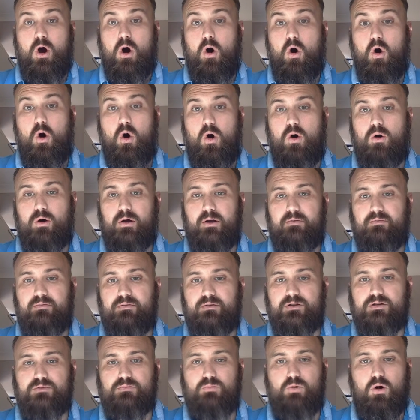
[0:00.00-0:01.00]
Or if
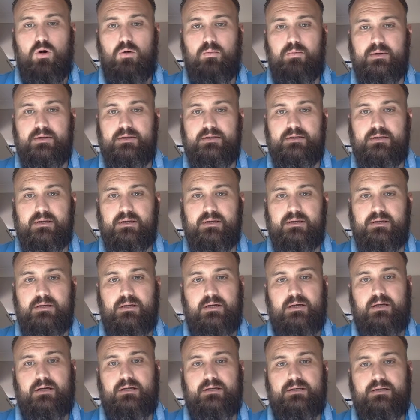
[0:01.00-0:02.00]
you're a small business
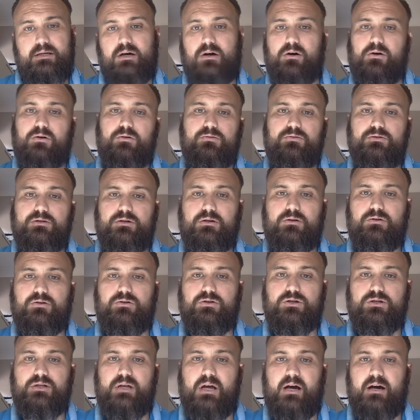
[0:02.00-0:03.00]
like ourselves, you could
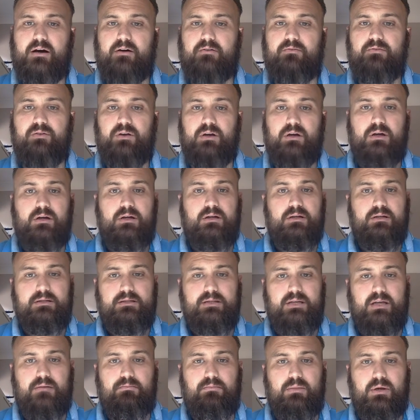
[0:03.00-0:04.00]
just have
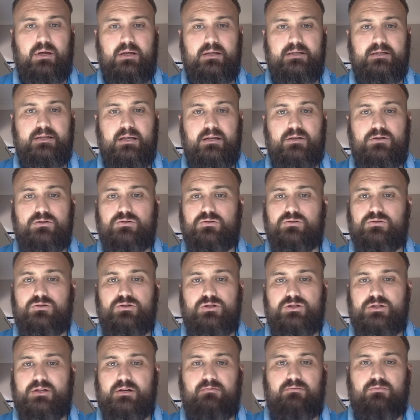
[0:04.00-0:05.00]
team meetings or
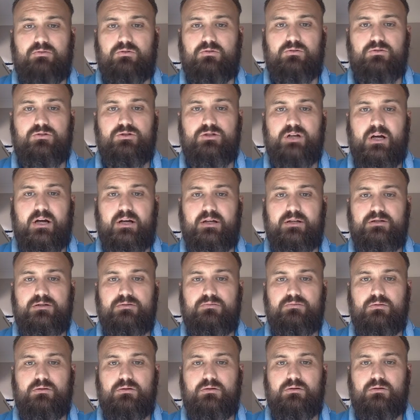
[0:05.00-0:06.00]
just general
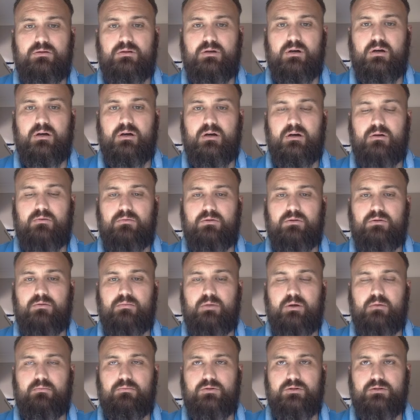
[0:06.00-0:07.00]
chats with your
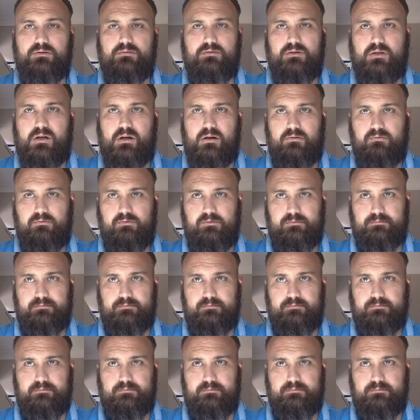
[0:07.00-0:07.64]
members of staff.